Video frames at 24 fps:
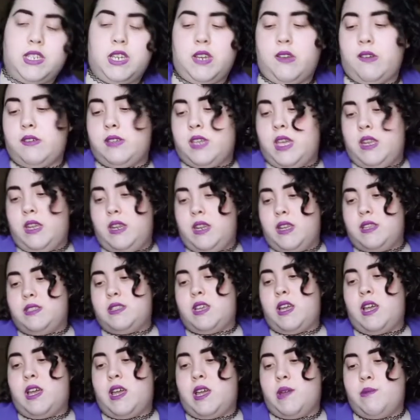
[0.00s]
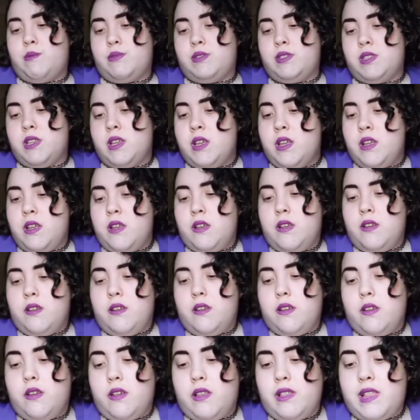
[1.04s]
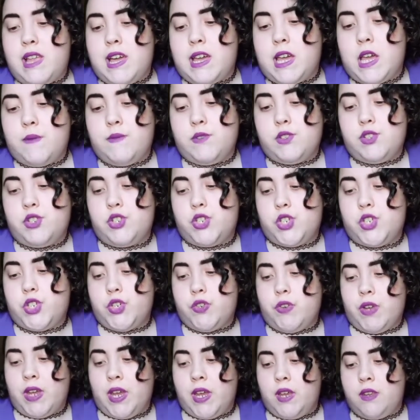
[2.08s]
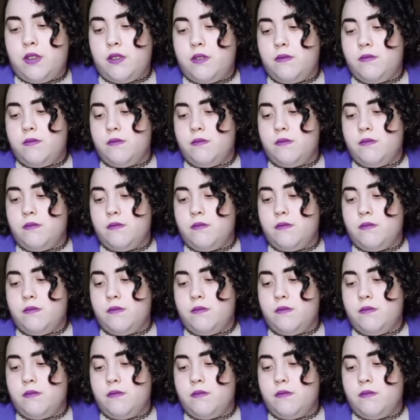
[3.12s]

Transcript: irritated at times, a lack of restraint.